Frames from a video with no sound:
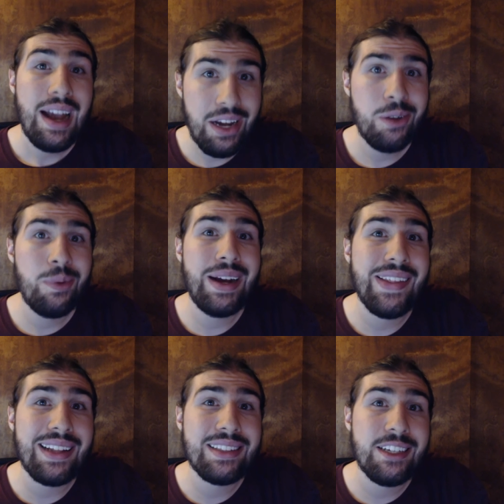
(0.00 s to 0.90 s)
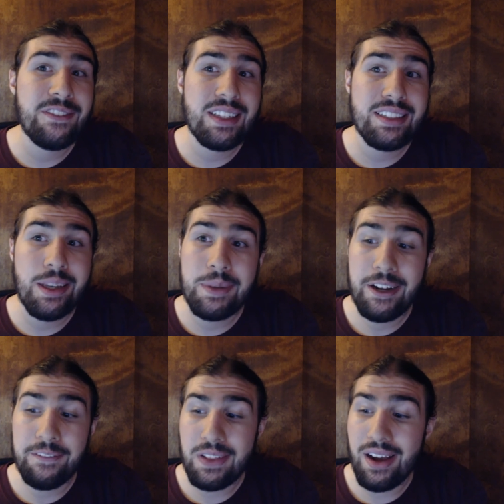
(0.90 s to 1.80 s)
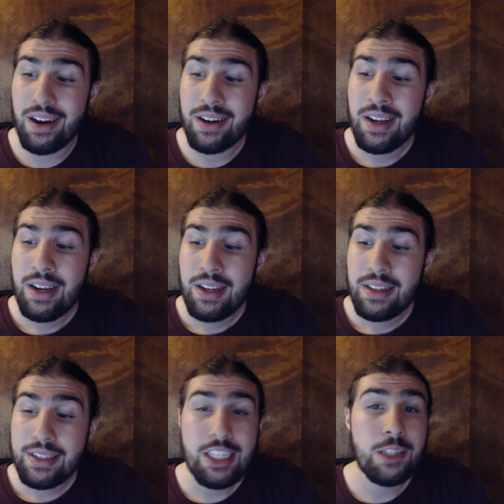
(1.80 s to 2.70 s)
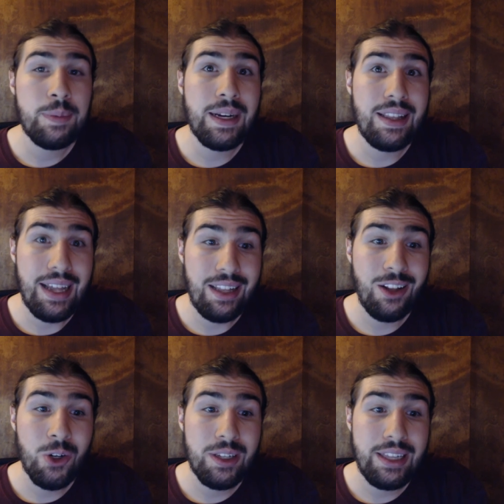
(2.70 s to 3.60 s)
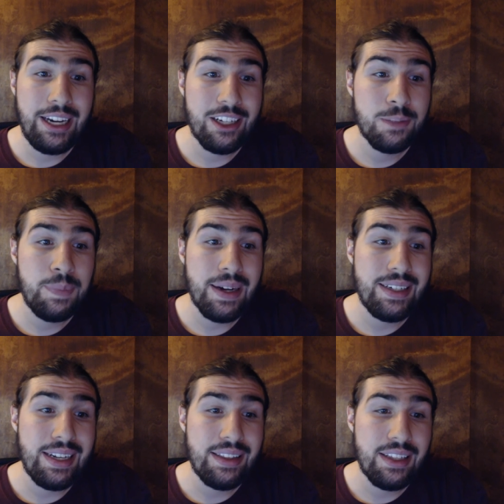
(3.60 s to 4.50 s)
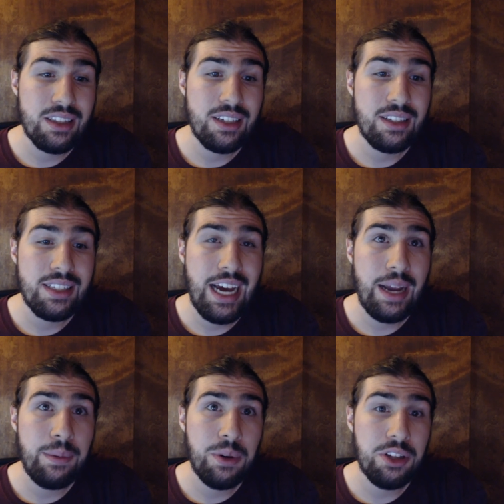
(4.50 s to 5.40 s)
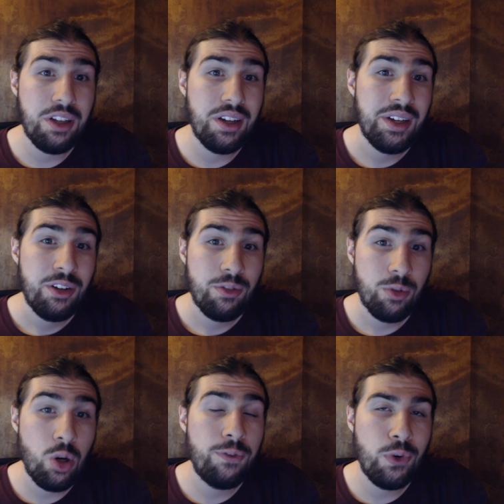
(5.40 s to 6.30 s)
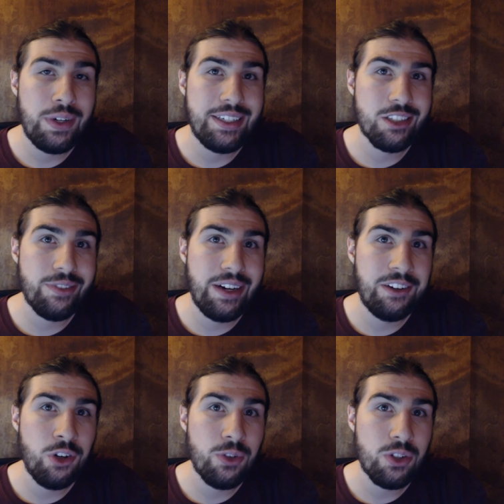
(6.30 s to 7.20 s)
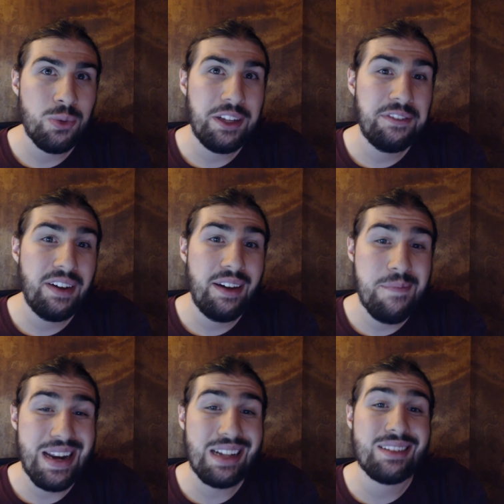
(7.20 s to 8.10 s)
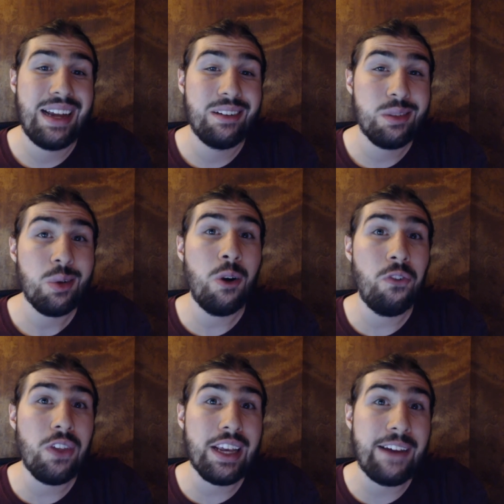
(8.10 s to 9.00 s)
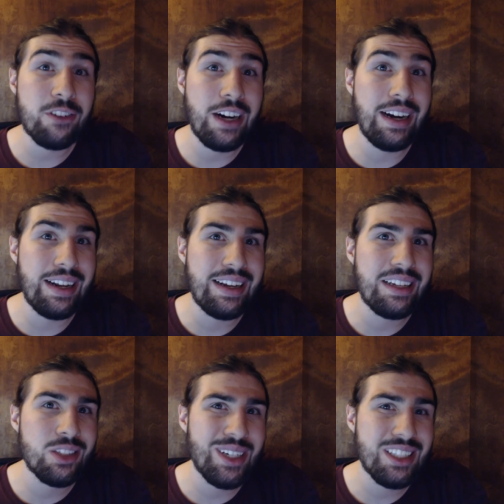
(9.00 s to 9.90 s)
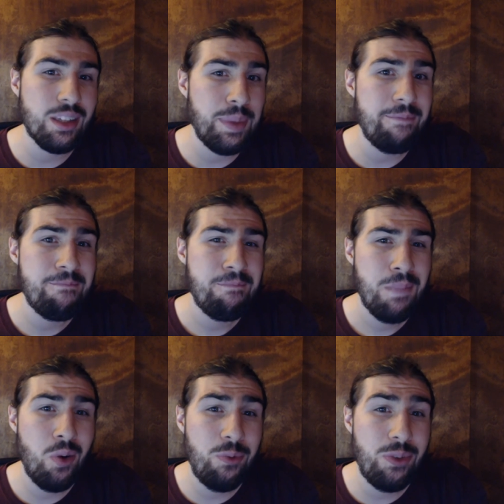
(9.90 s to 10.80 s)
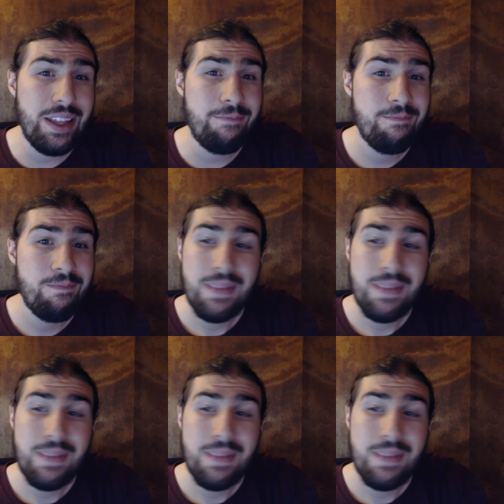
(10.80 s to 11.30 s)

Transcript: Anyway, that's it for this update vlog. This has been a lot longer than I expected. I think the time on the raw footage is around over 25 minutes now, so hopefully after editing it shrinks a bit, hopefully.